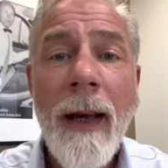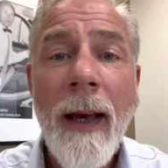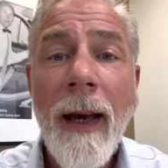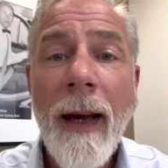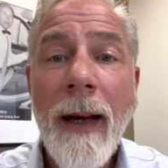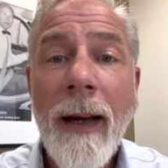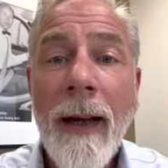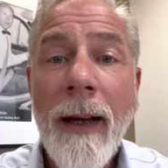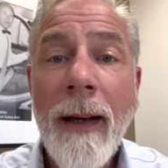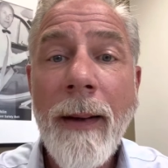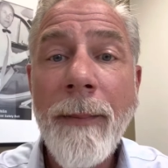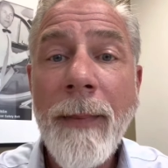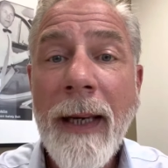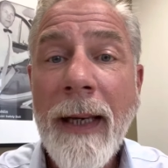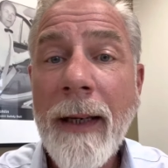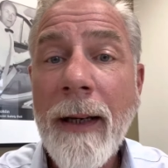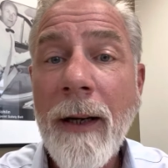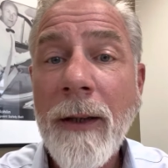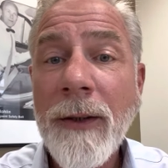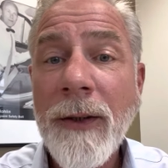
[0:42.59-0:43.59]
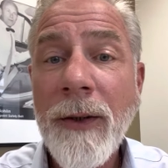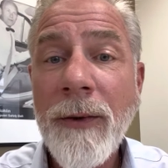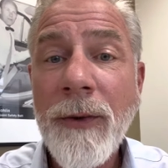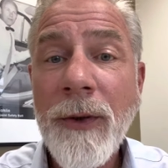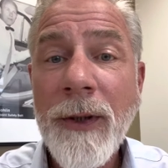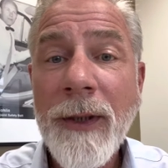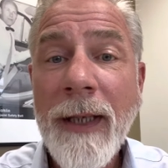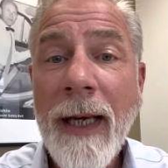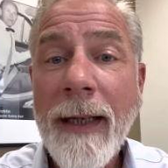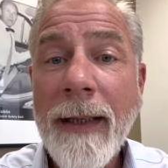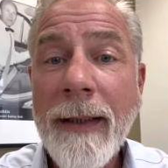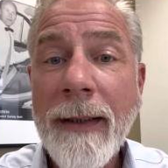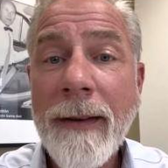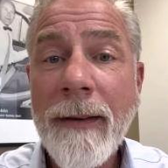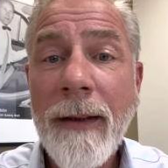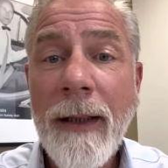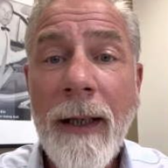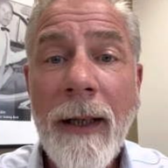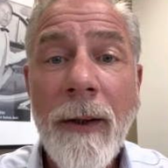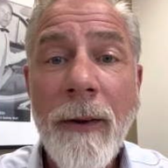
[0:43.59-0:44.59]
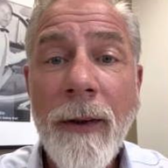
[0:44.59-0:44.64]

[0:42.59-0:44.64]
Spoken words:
and also just kind of, you know,